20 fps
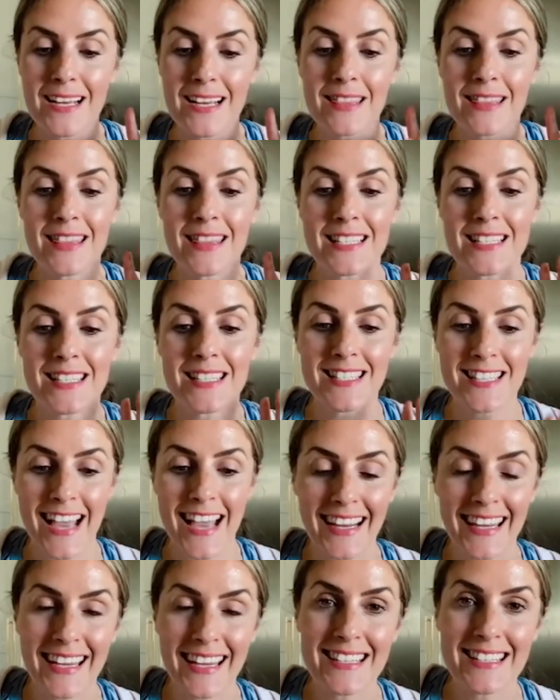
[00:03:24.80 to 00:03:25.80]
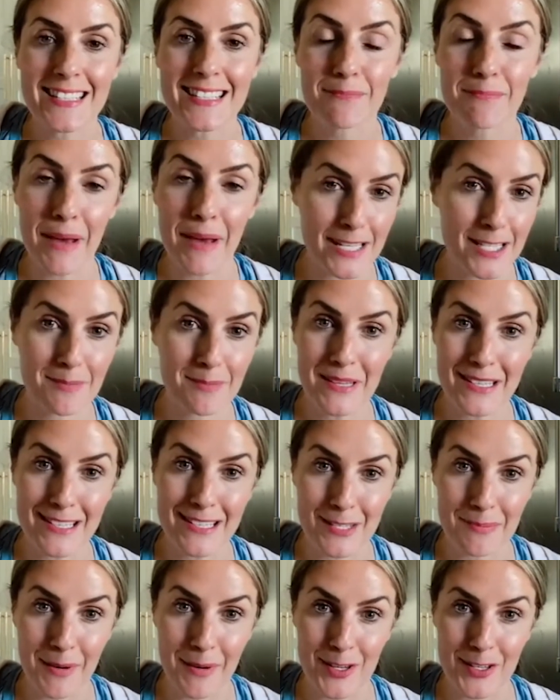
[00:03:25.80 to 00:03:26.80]
The second best
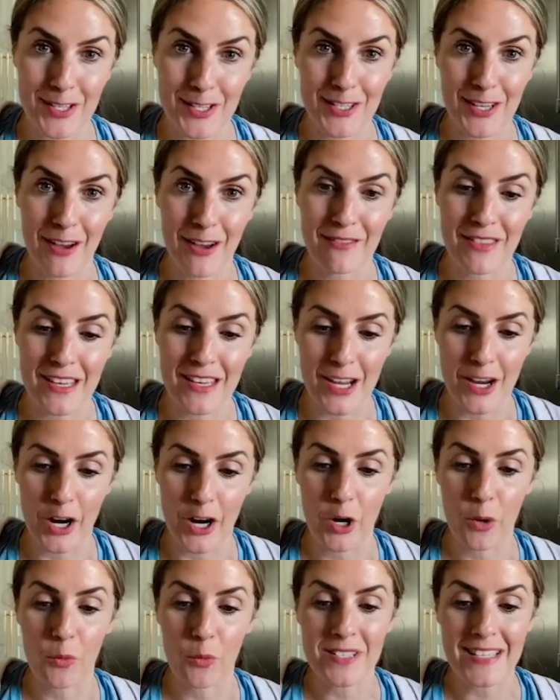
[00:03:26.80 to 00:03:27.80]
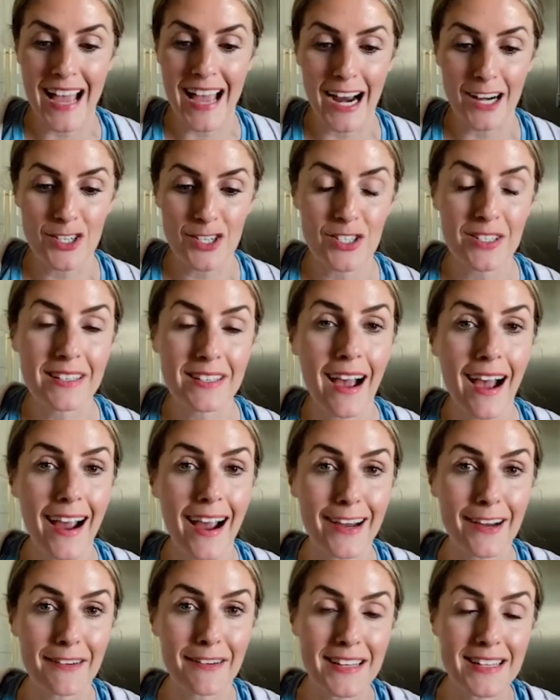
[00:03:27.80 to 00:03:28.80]
business purchase of the year was actually
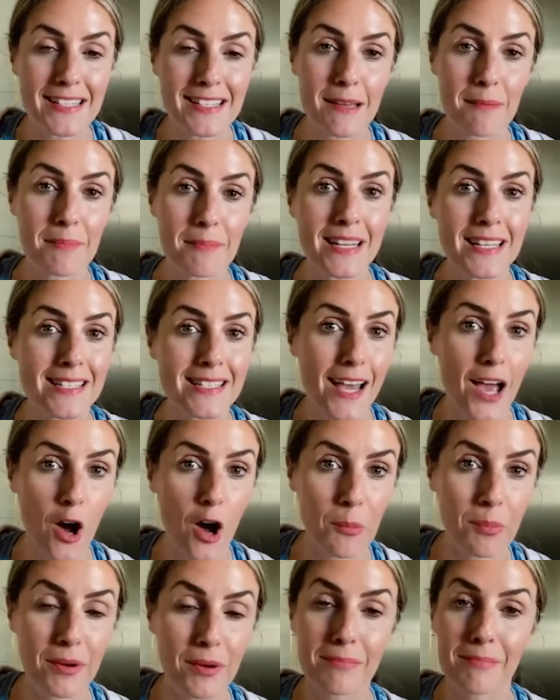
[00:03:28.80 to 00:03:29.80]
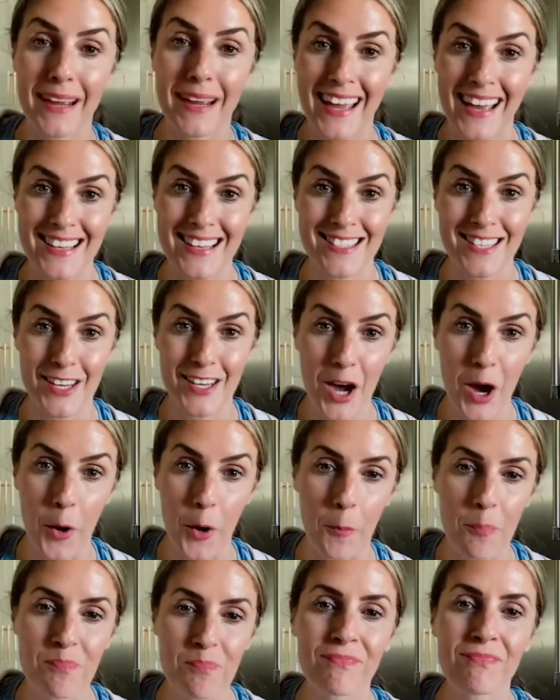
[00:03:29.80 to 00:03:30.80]
hiring somebody to help with my
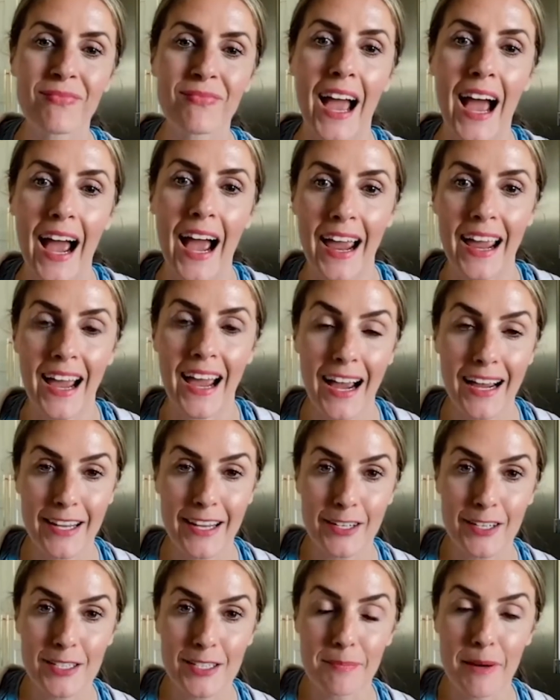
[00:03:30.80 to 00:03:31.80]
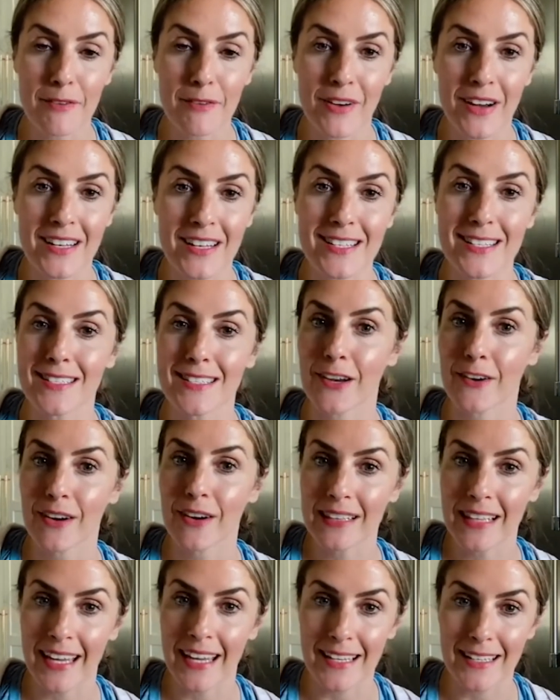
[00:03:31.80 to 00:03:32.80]
SEO. I hired my friend
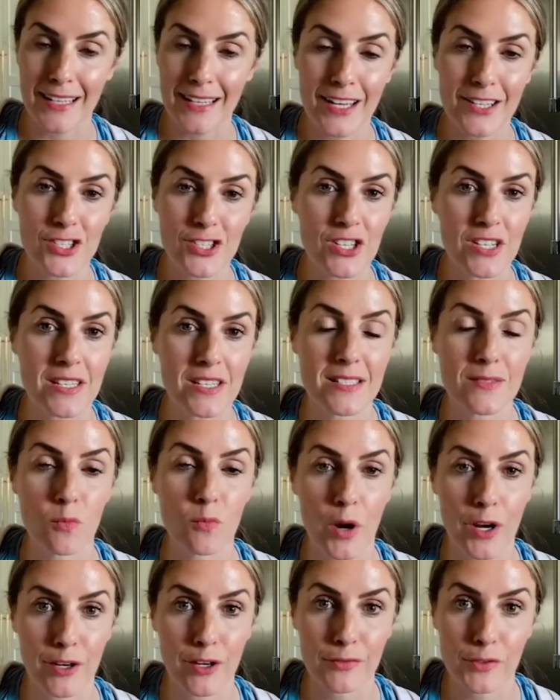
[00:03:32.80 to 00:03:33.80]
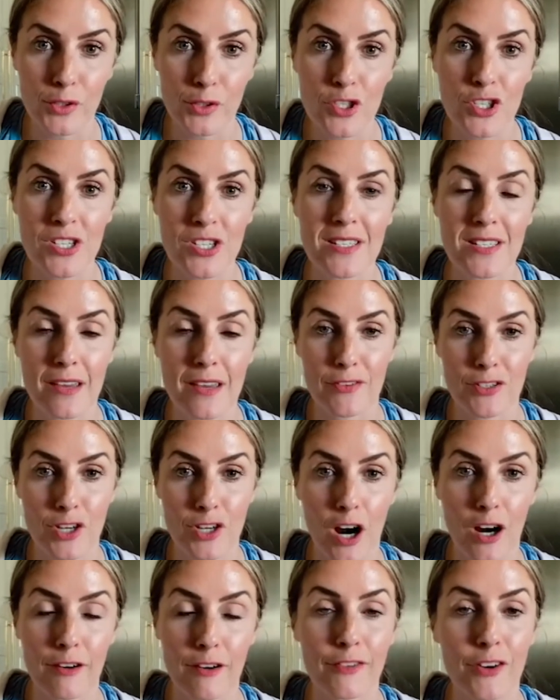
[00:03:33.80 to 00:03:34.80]
Sarah Landa. She is wonderful. She is a
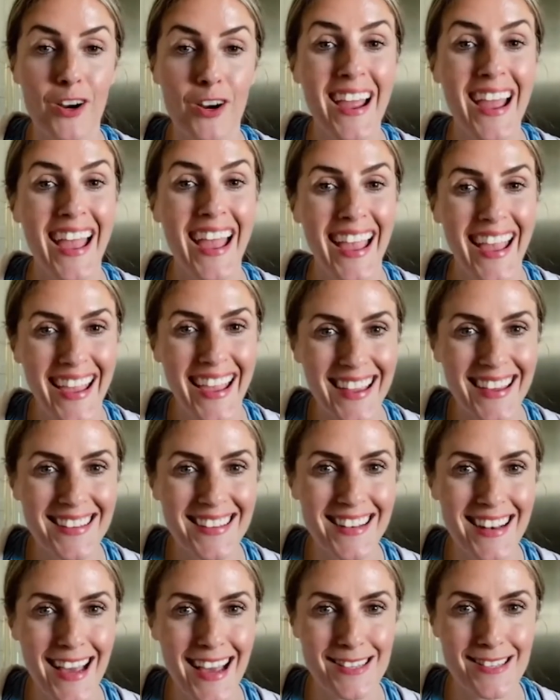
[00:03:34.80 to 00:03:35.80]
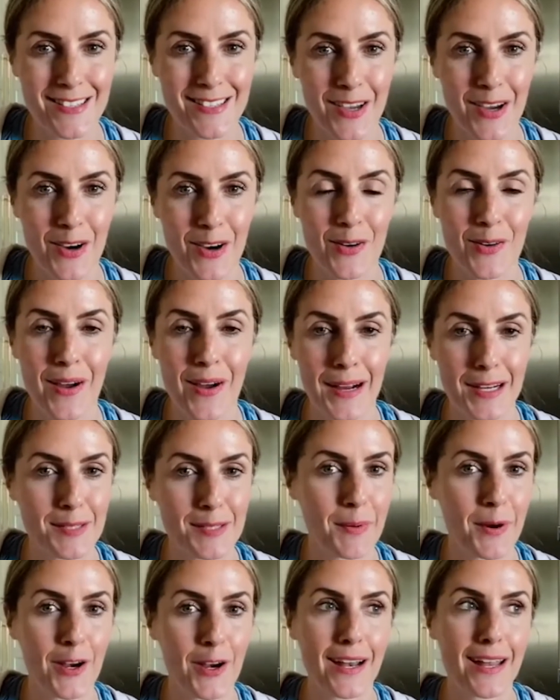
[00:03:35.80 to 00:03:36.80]
photographer and an SEO
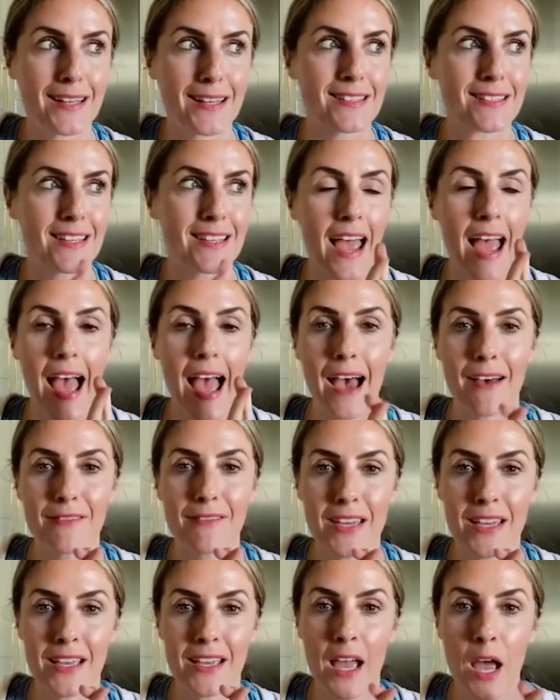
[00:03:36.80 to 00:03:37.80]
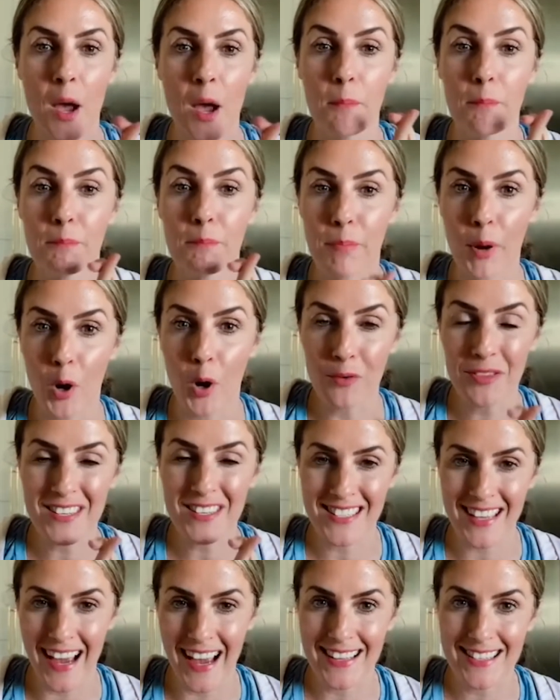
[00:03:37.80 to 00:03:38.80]
expert, and having both
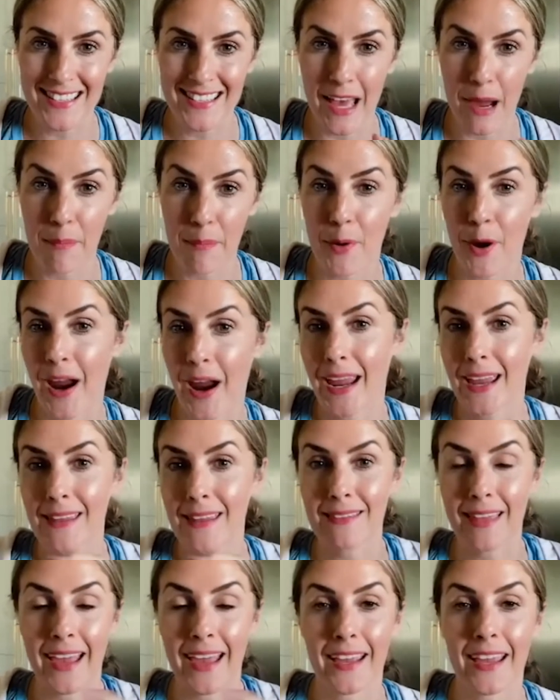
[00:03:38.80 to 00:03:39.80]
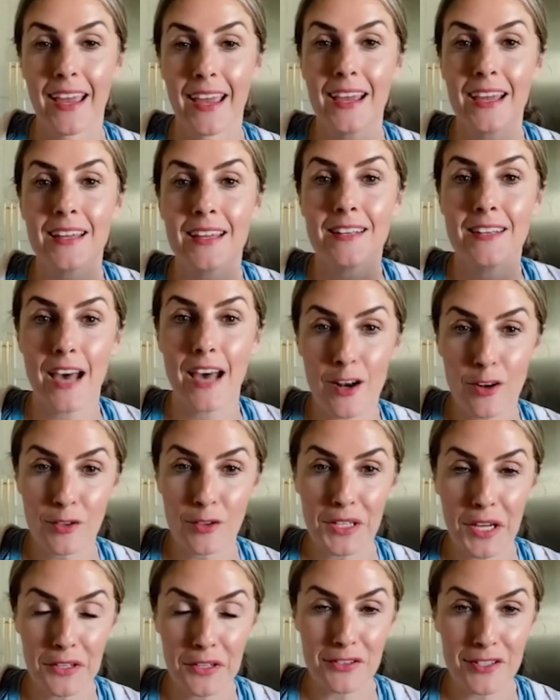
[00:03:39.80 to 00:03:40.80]
sides of that brain, like not
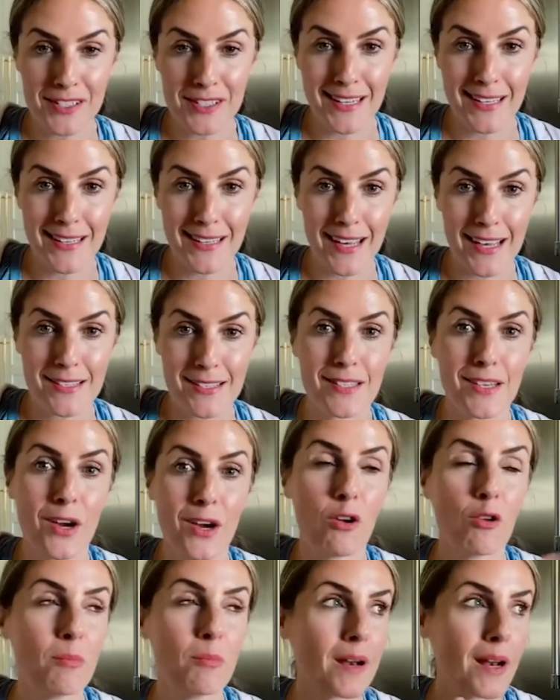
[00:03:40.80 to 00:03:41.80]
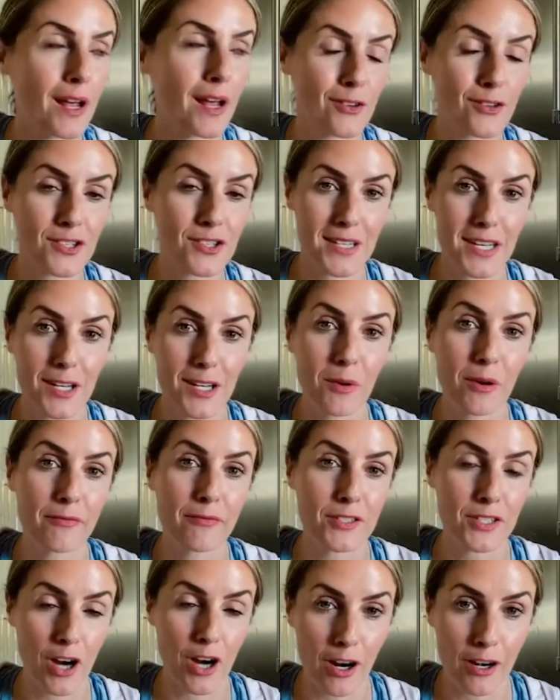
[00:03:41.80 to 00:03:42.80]
only understanding SEO, but understanding what
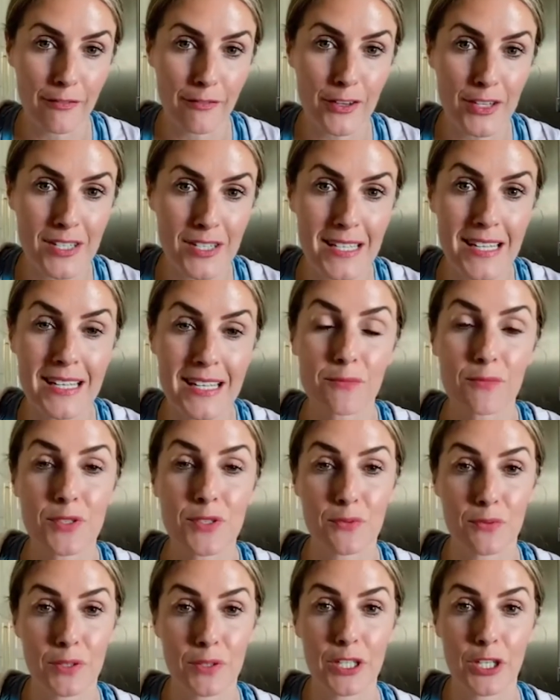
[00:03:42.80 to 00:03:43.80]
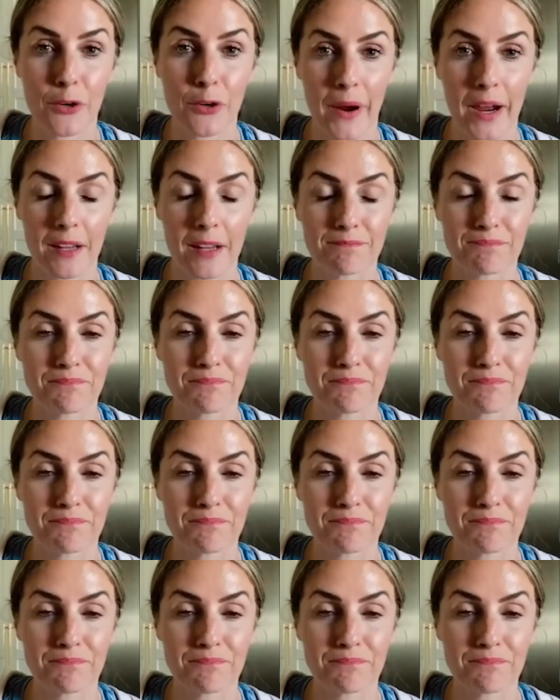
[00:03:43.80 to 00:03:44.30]
photographers need was really great.